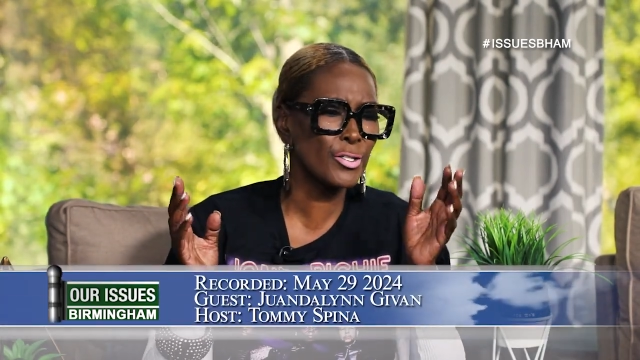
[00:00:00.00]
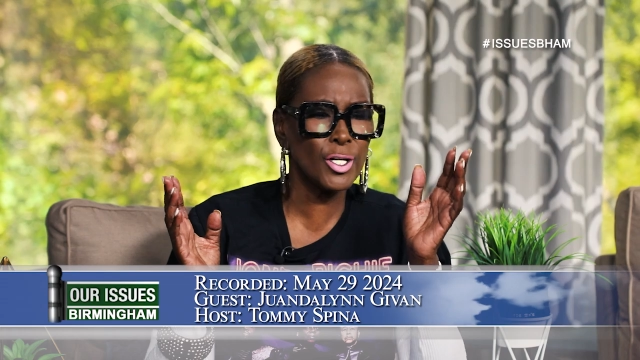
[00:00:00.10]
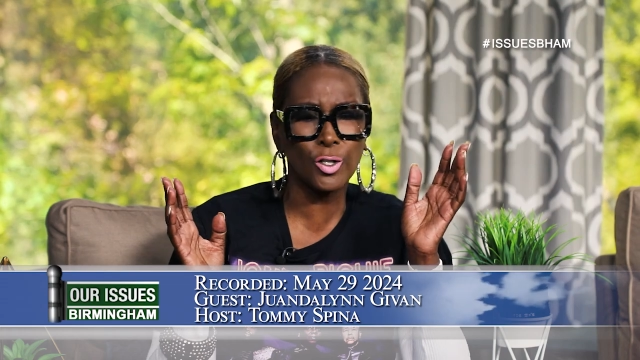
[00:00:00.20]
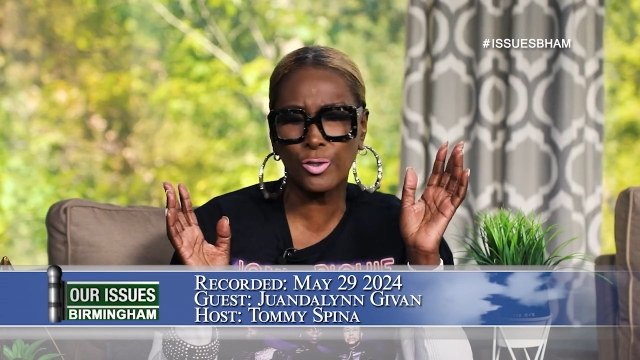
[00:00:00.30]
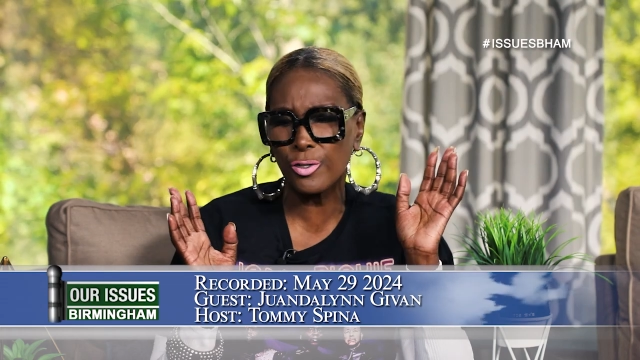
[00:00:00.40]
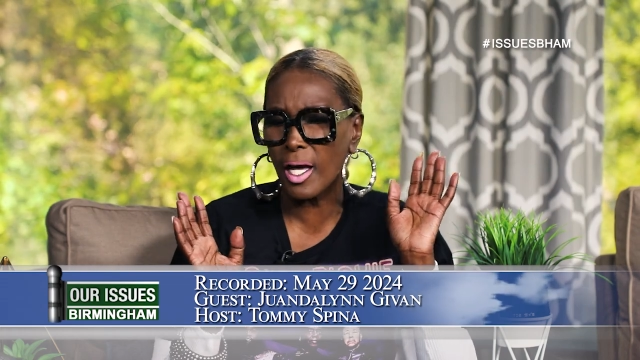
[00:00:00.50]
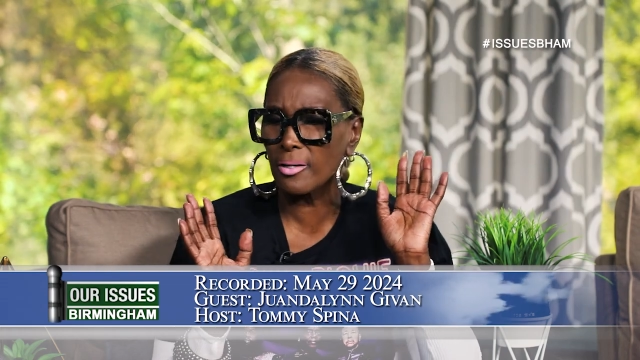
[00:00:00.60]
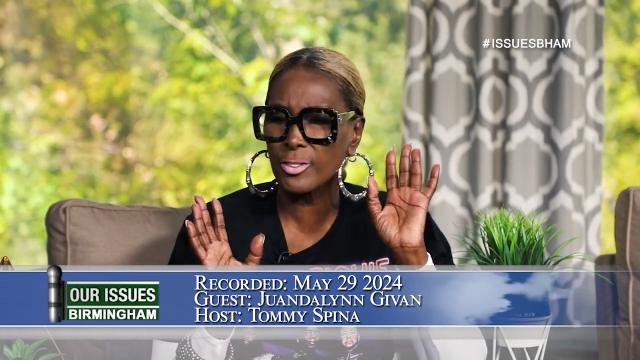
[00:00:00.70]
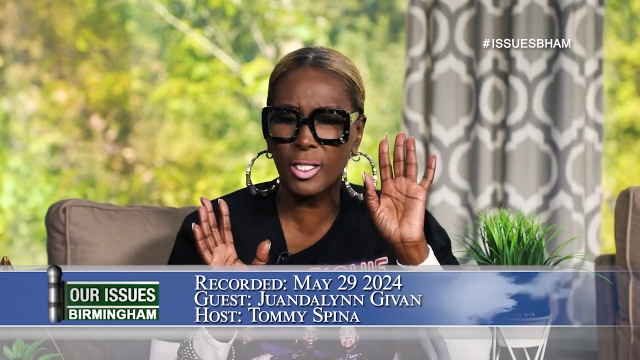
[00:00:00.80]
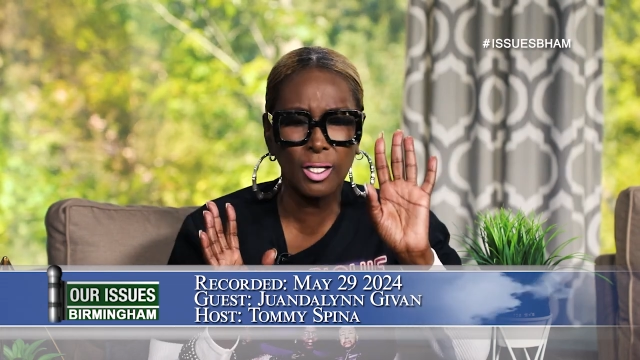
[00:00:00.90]
You
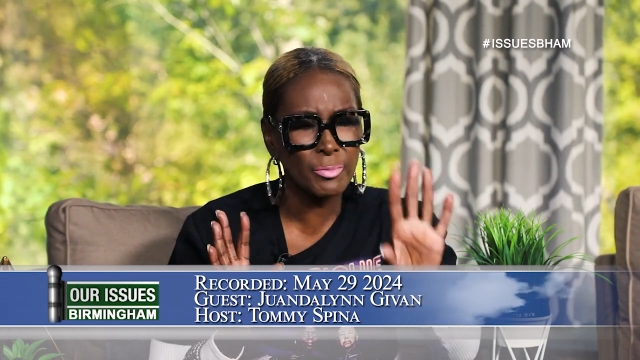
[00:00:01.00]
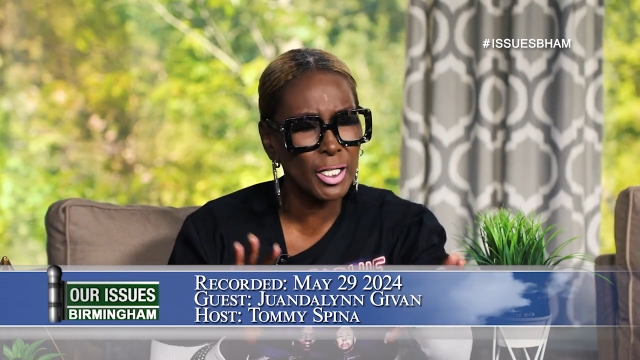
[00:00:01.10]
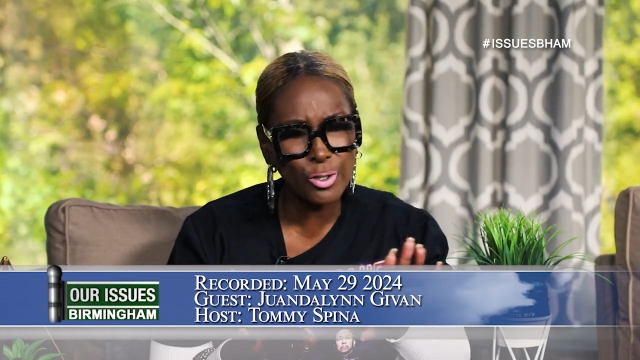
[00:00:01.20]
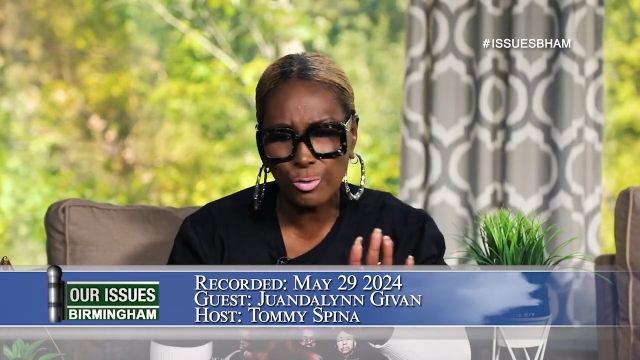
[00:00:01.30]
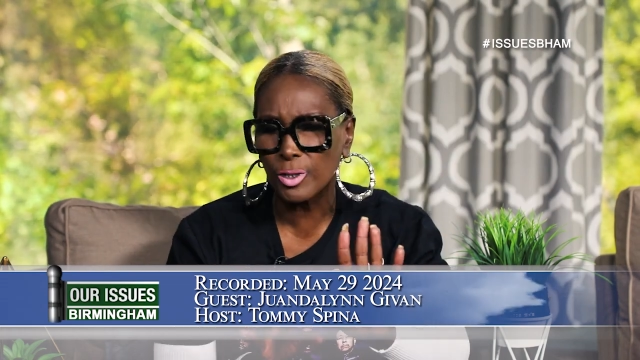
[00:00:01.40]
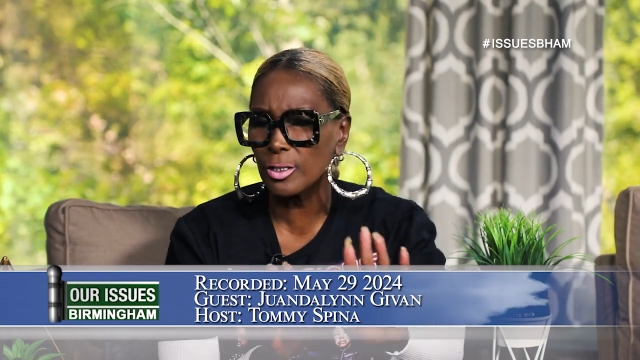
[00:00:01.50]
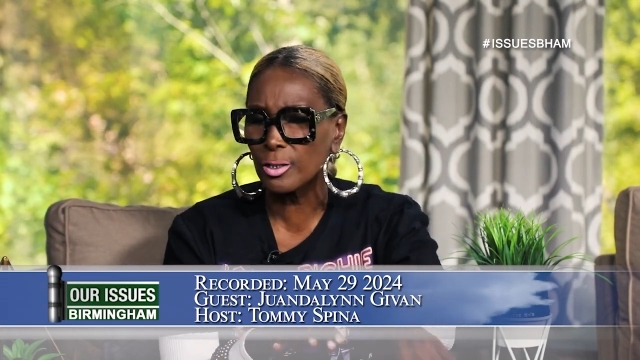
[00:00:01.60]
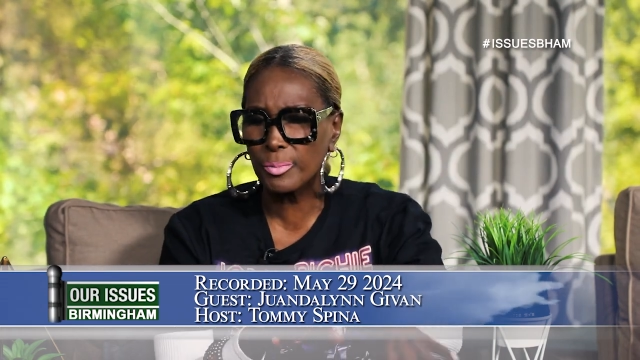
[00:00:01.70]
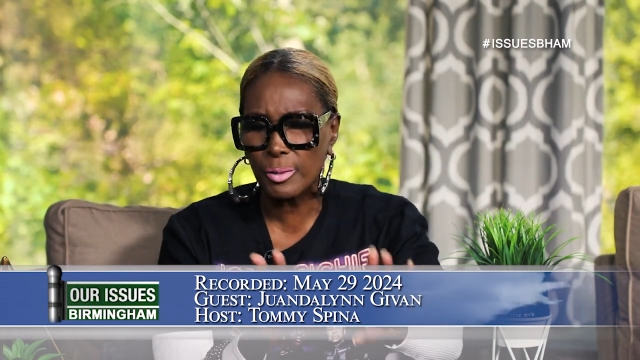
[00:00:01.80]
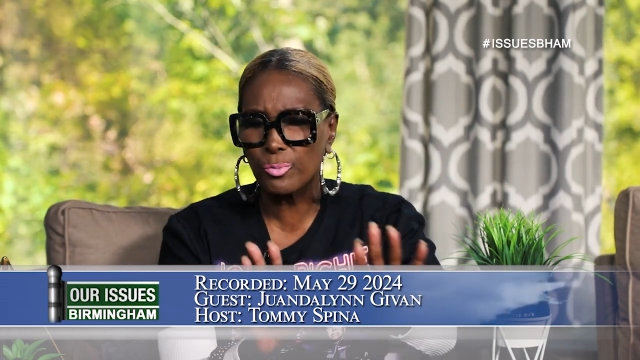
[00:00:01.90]
have some that do a
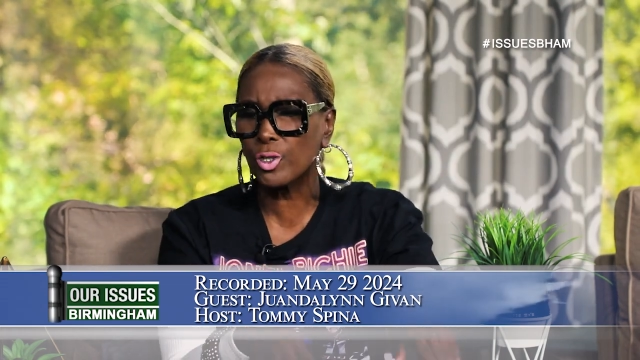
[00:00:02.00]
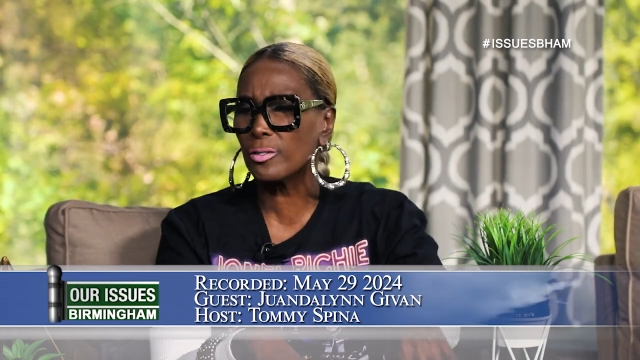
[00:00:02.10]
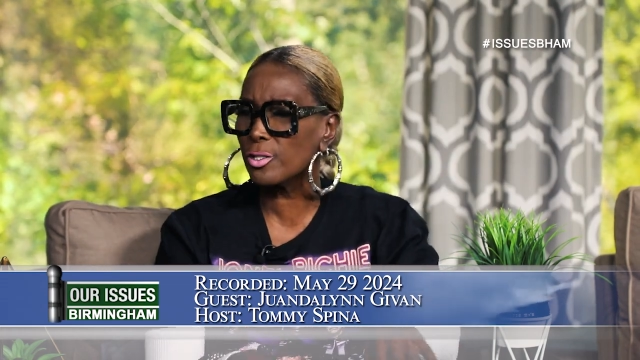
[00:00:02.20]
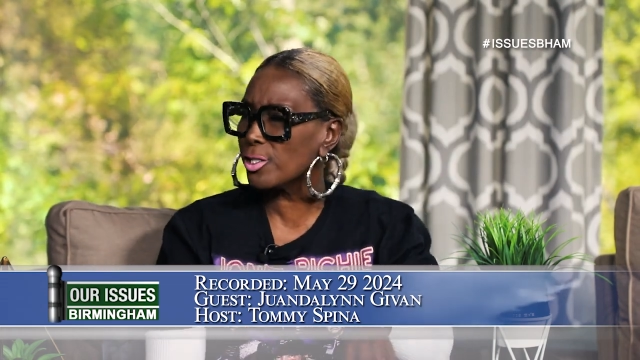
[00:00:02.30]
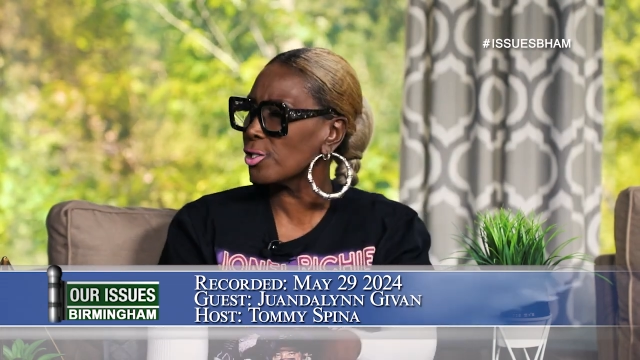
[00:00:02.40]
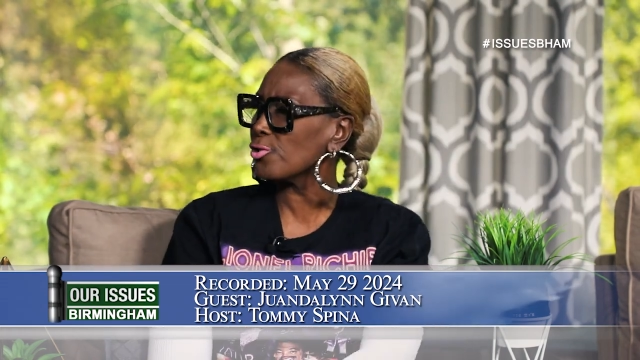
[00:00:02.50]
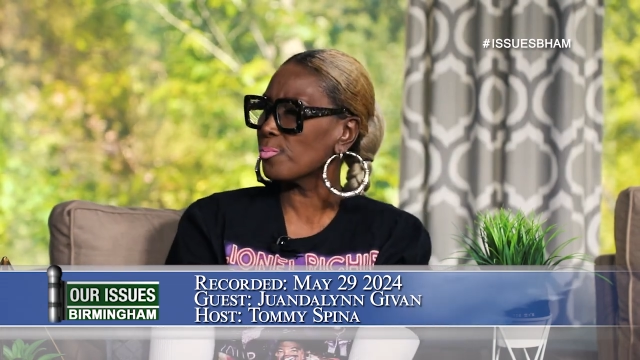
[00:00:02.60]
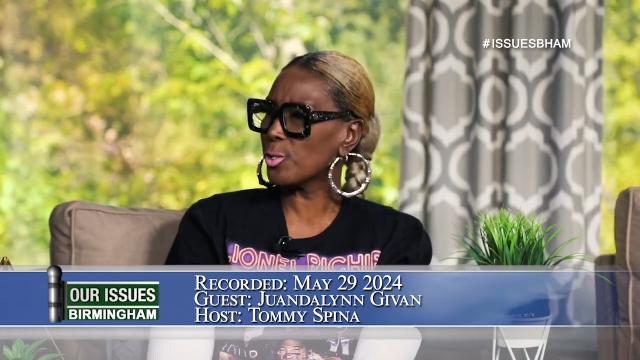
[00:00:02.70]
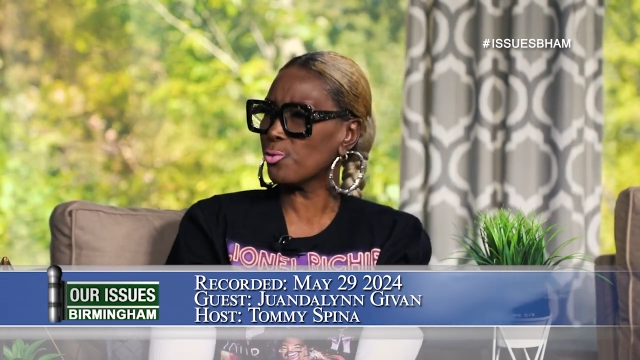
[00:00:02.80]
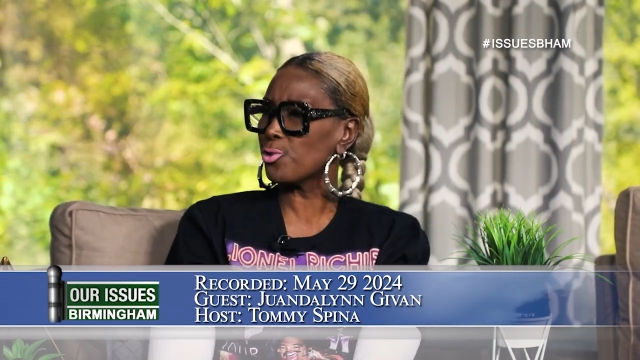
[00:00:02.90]
little bit more of the
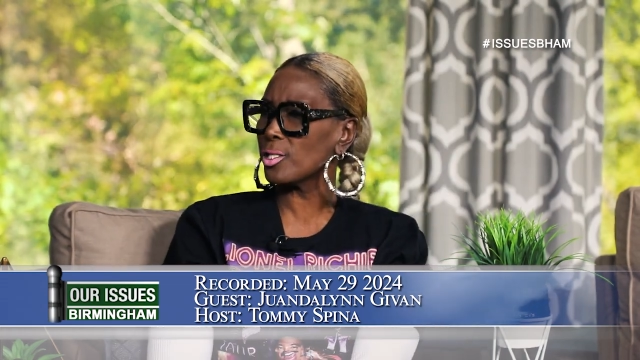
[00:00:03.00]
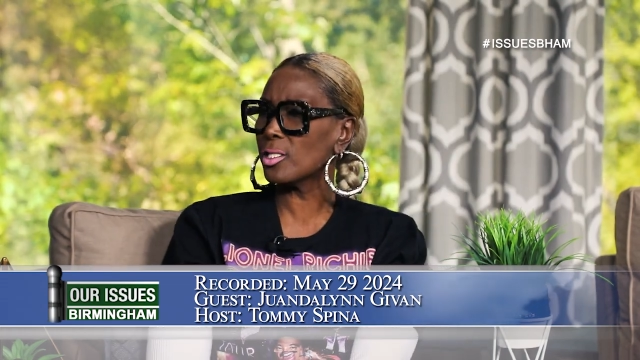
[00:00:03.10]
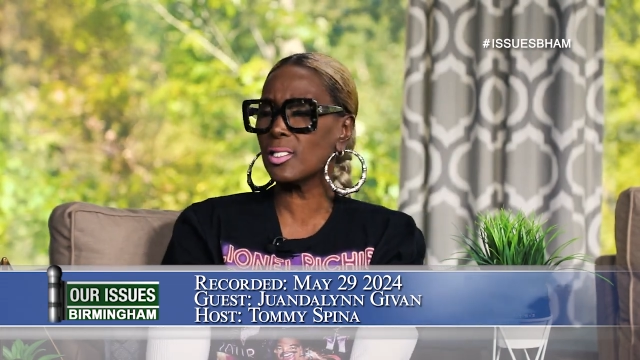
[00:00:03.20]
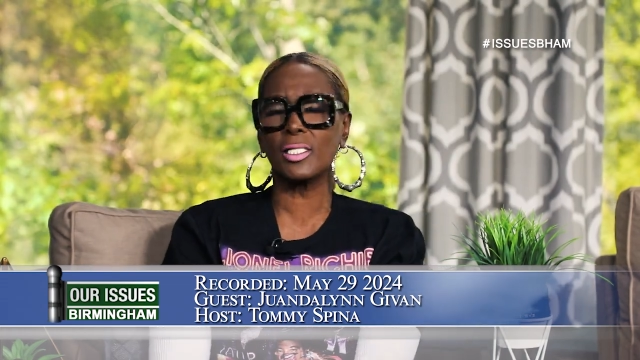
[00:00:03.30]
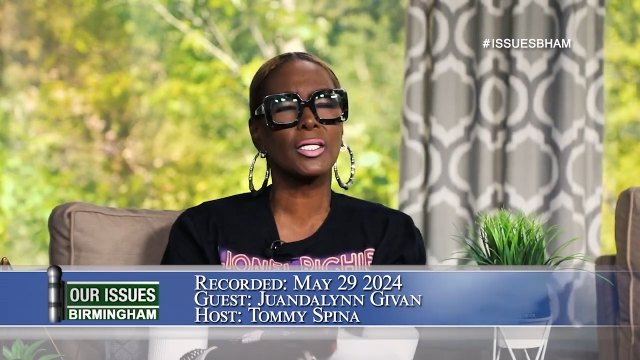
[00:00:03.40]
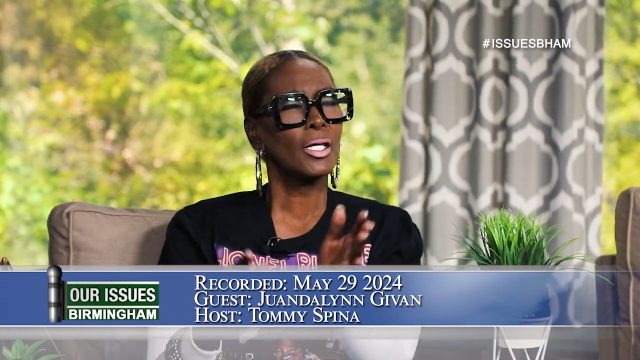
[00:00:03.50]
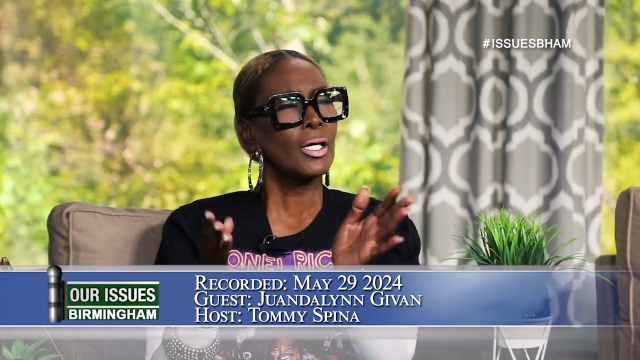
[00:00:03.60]
distribution, and